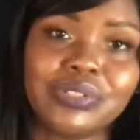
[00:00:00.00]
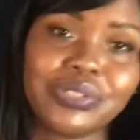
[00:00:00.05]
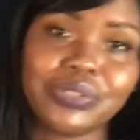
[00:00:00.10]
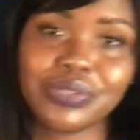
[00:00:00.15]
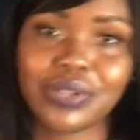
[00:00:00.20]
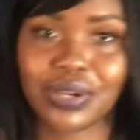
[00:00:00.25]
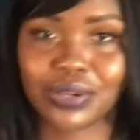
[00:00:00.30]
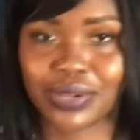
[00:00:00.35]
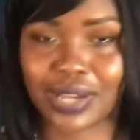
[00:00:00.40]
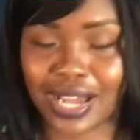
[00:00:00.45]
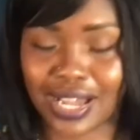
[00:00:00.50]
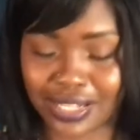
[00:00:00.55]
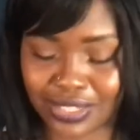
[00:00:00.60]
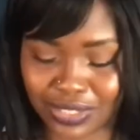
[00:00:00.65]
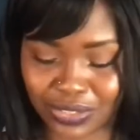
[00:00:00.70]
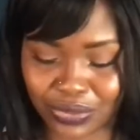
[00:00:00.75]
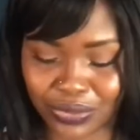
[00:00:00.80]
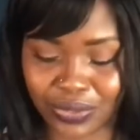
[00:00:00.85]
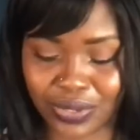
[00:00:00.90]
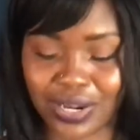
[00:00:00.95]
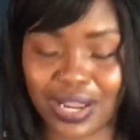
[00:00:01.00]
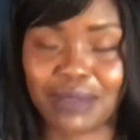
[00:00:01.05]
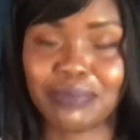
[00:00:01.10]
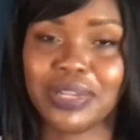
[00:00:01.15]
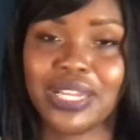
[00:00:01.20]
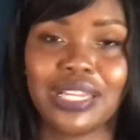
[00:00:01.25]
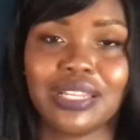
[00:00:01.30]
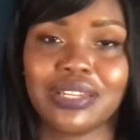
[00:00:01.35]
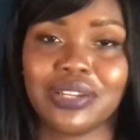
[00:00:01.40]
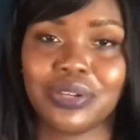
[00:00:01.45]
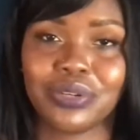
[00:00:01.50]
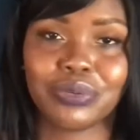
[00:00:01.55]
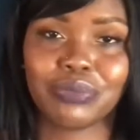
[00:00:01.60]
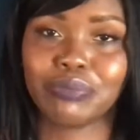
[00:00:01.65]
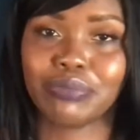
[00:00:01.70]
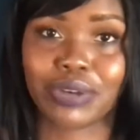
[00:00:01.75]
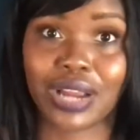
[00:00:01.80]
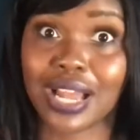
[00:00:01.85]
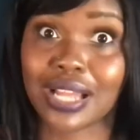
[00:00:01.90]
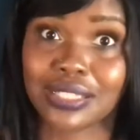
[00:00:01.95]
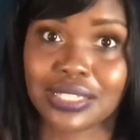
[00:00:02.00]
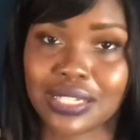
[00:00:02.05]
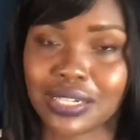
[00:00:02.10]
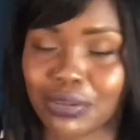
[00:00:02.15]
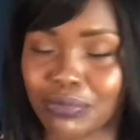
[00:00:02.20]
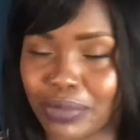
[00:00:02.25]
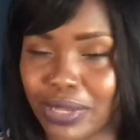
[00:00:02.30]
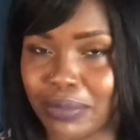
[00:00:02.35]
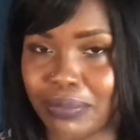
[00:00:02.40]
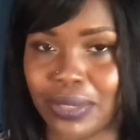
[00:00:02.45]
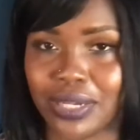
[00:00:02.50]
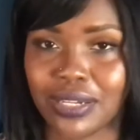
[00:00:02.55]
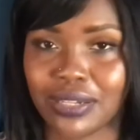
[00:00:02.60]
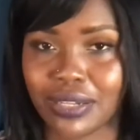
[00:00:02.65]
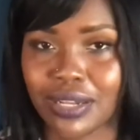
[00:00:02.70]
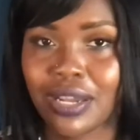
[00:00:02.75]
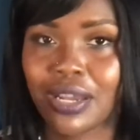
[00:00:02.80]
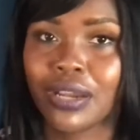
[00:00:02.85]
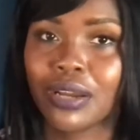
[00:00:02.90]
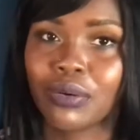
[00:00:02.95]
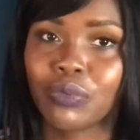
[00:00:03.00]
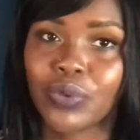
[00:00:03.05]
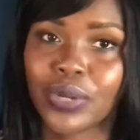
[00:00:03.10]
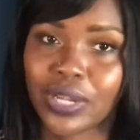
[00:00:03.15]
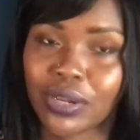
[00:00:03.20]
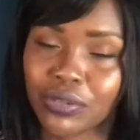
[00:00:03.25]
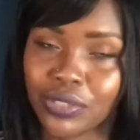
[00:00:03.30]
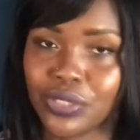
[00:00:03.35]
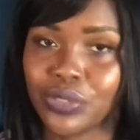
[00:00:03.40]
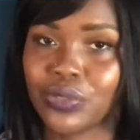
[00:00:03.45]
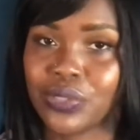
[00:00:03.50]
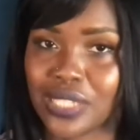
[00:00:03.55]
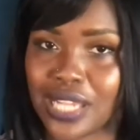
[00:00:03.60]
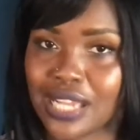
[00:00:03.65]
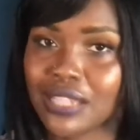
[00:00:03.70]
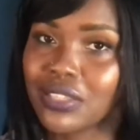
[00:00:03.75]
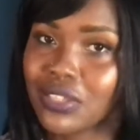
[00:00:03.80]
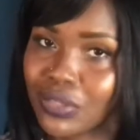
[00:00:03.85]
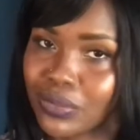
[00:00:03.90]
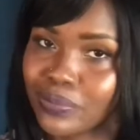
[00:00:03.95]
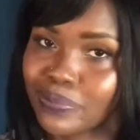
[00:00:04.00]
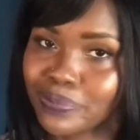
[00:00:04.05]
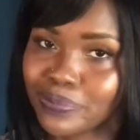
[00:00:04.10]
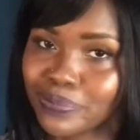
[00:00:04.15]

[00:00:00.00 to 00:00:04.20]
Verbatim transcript: do no contouring, I mean no bronzing on me, but we're gonna use that too.